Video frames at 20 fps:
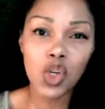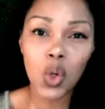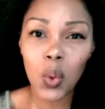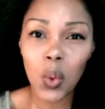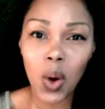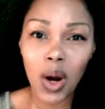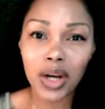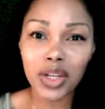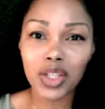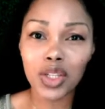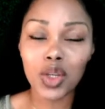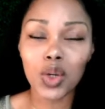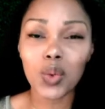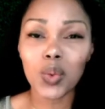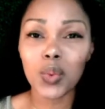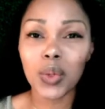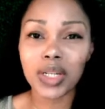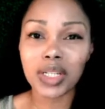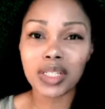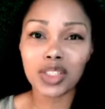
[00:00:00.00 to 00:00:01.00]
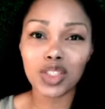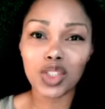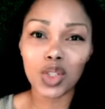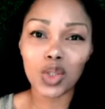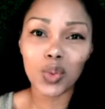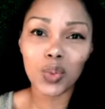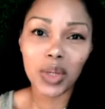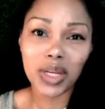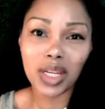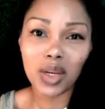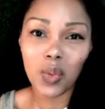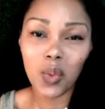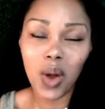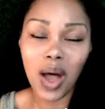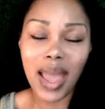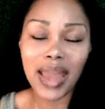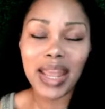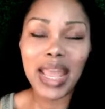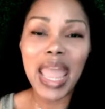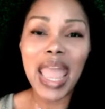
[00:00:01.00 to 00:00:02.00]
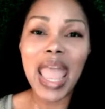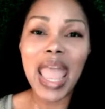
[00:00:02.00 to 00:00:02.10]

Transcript: Who are you? What do? What do you want?